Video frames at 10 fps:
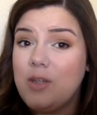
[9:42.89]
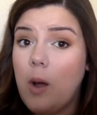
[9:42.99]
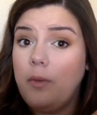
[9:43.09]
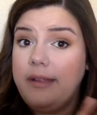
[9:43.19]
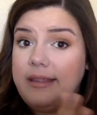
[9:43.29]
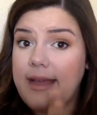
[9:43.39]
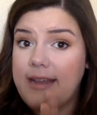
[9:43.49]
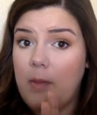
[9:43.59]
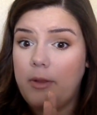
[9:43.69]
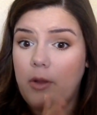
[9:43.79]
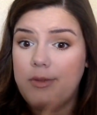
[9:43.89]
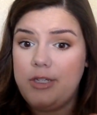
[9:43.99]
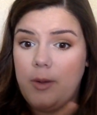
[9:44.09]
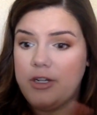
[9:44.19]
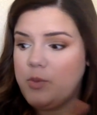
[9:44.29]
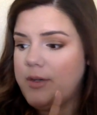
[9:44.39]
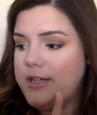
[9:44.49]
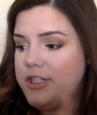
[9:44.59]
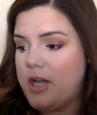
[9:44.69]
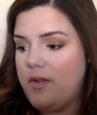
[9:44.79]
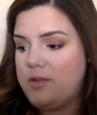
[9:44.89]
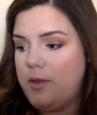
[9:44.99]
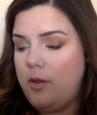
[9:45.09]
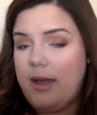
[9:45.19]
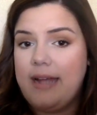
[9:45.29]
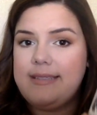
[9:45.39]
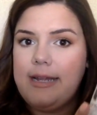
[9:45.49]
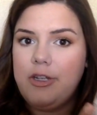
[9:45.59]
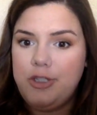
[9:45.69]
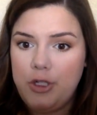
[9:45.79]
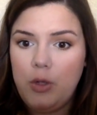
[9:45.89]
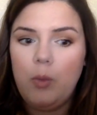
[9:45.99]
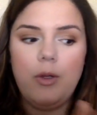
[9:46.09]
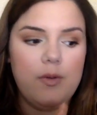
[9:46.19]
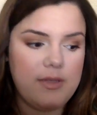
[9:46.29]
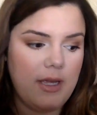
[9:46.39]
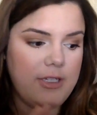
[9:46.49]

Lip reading: So I will link that down below too. I just wanted to share this with you guys that I do use